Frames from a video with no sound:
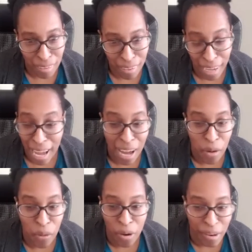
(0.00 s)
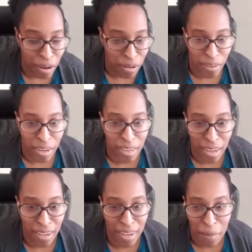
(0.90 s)
Like I got Oreos right
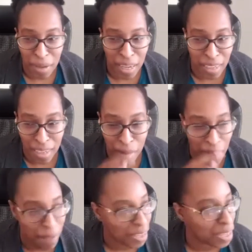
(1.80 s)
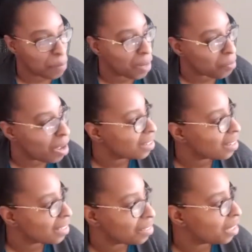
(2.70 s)
now, and I'm eating it, and I have to eat. I'm like, why did I
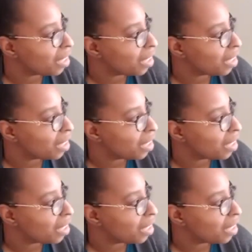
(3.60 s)
do that?